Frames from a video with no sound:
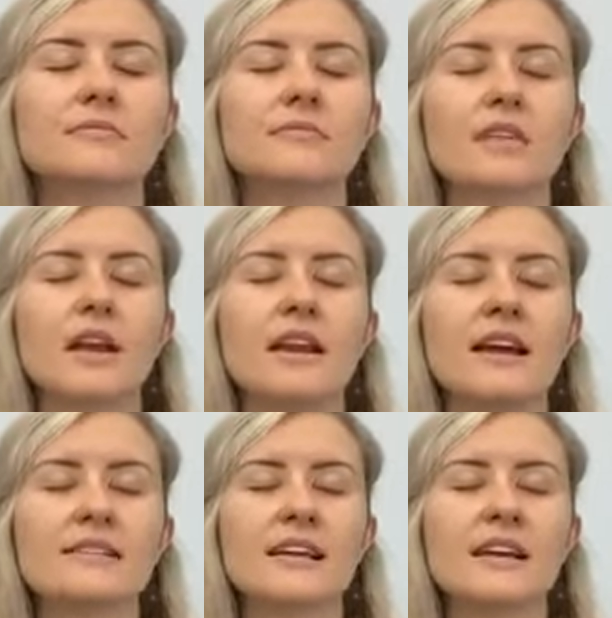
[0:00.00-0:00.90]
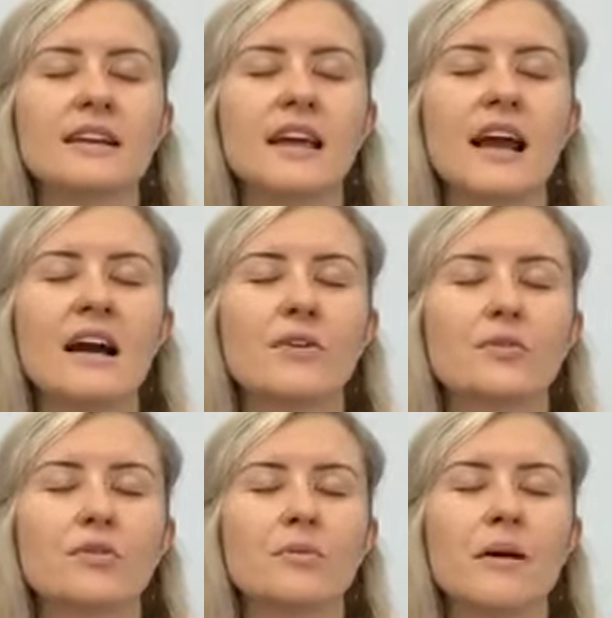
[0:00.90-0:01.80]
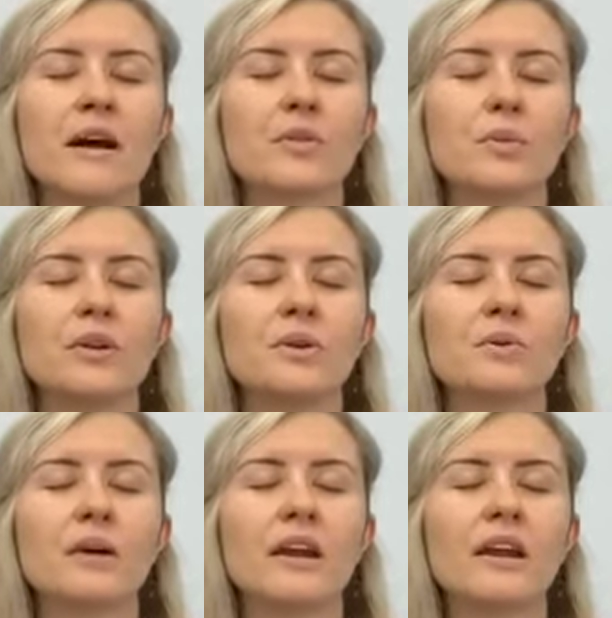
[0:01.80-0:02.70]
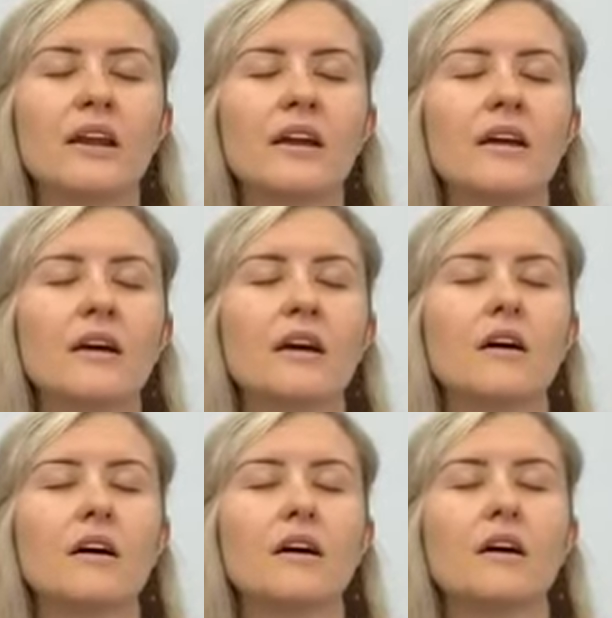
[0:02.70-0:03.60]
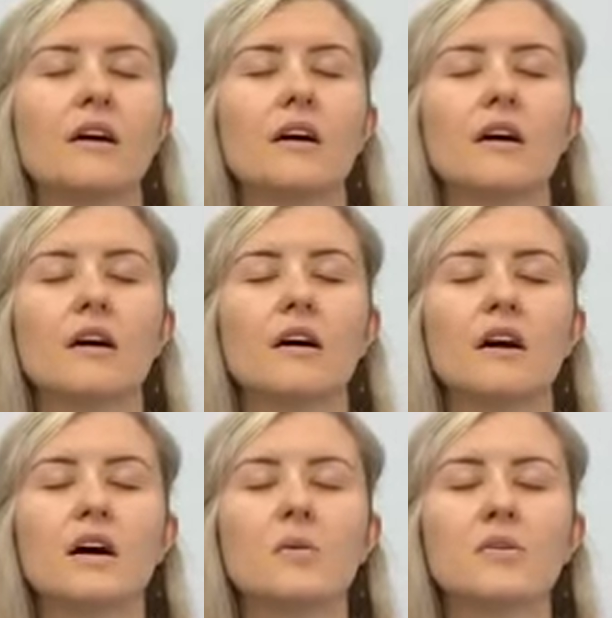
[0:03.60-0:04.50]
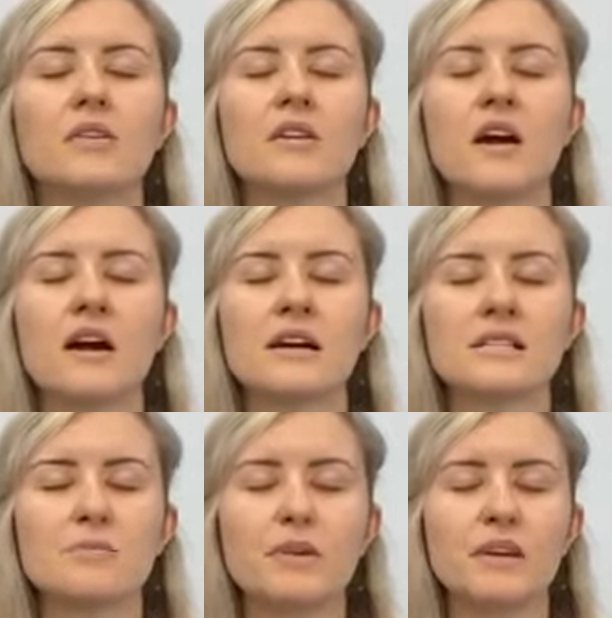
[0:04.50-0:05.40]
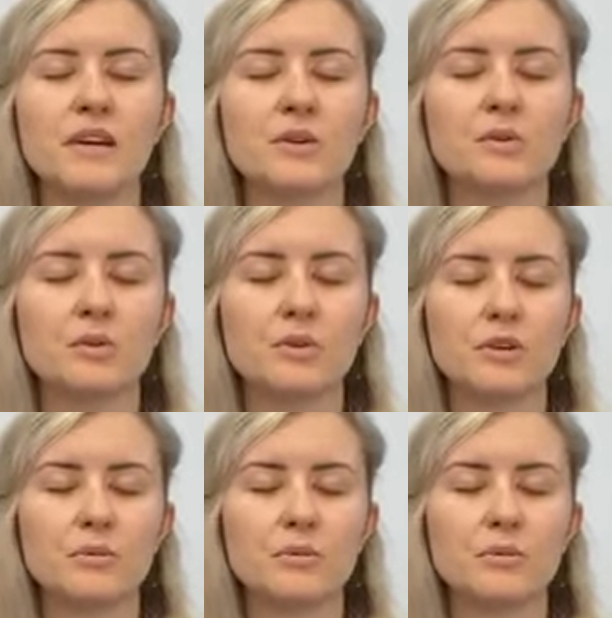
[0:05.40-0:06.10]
And exhaling out through the mouth when you're ready. With a nice big audible